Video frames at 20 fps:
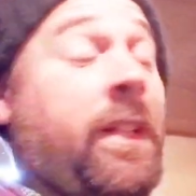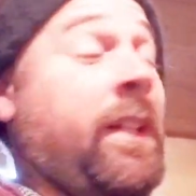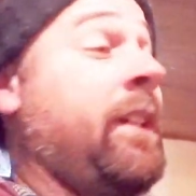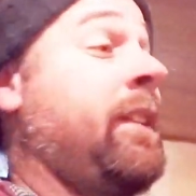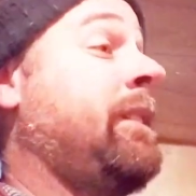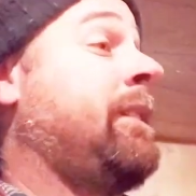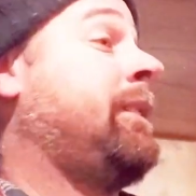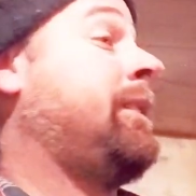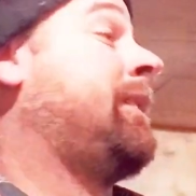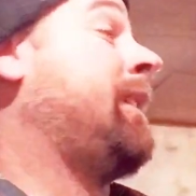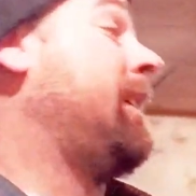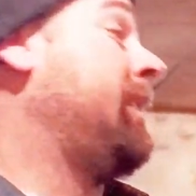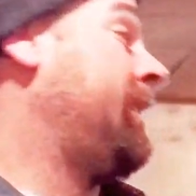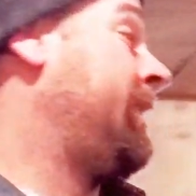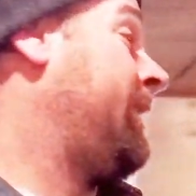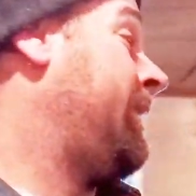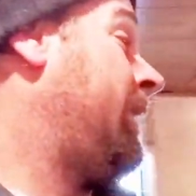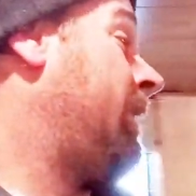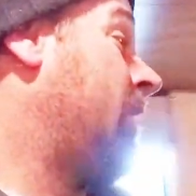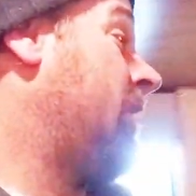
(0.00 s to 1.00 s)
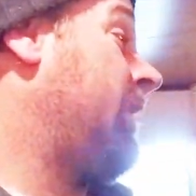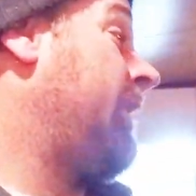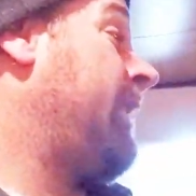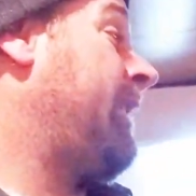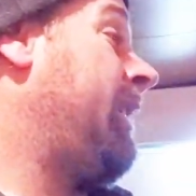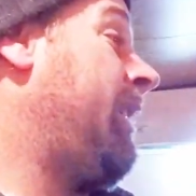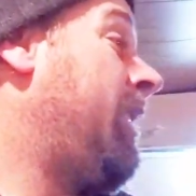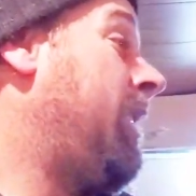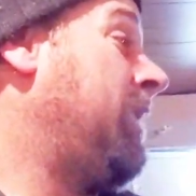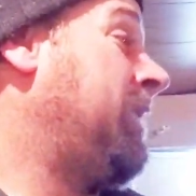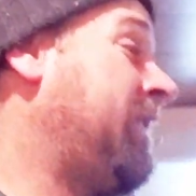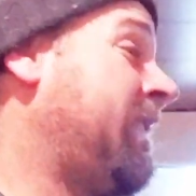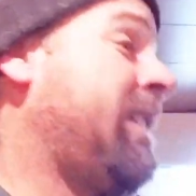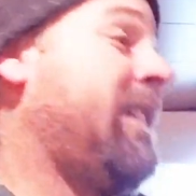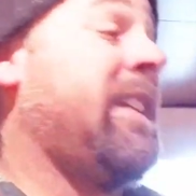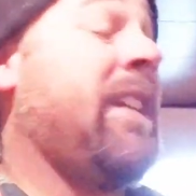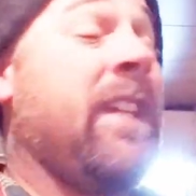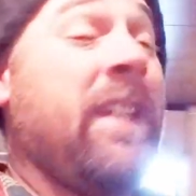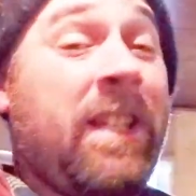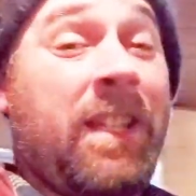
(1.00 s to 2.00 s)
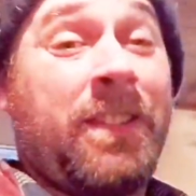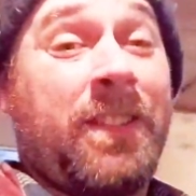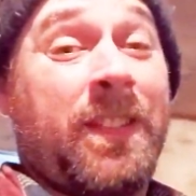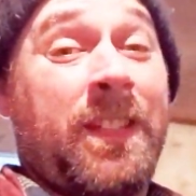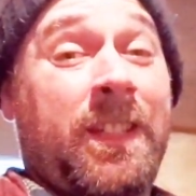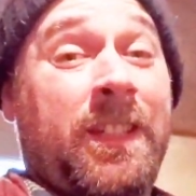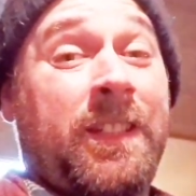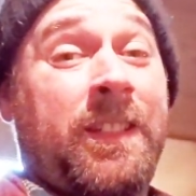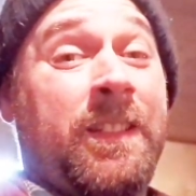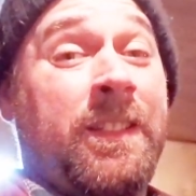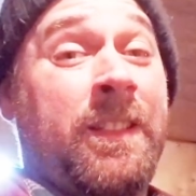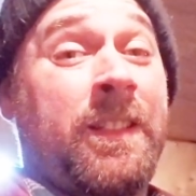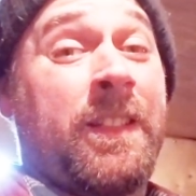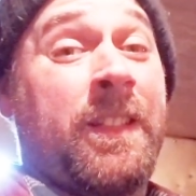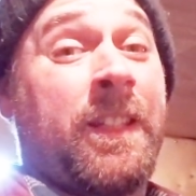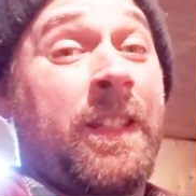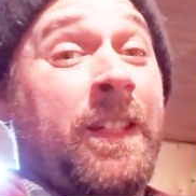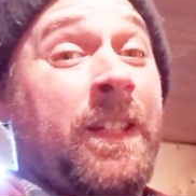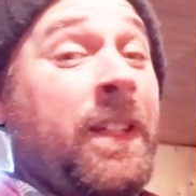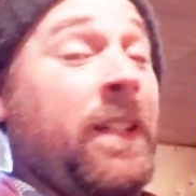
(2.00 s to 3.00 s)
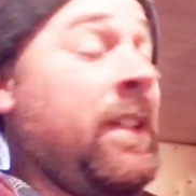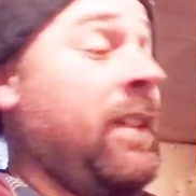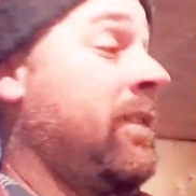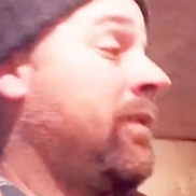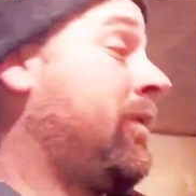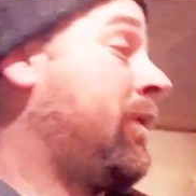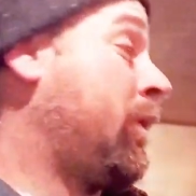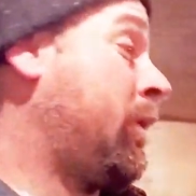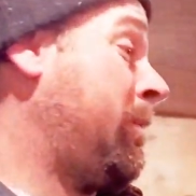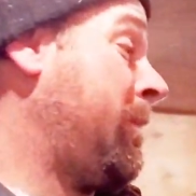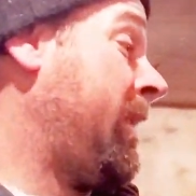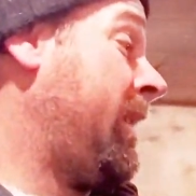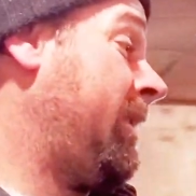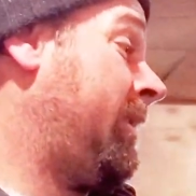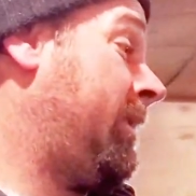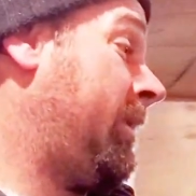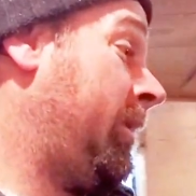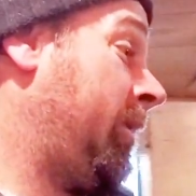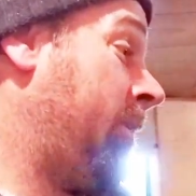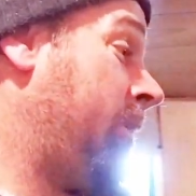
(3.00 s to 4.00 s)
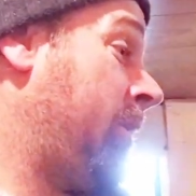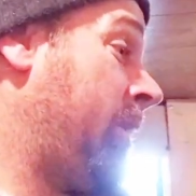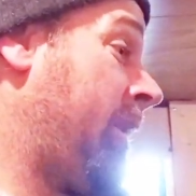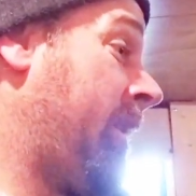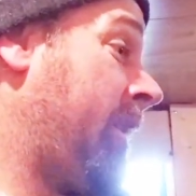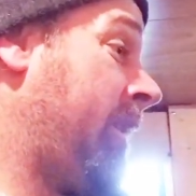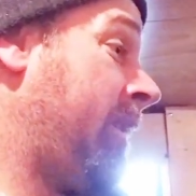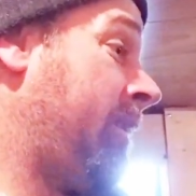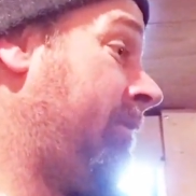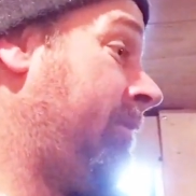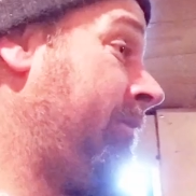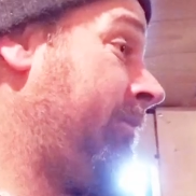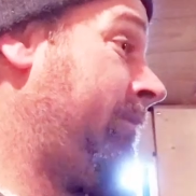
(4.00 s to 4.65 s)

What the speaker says: It doesn't hardly cost anything for me to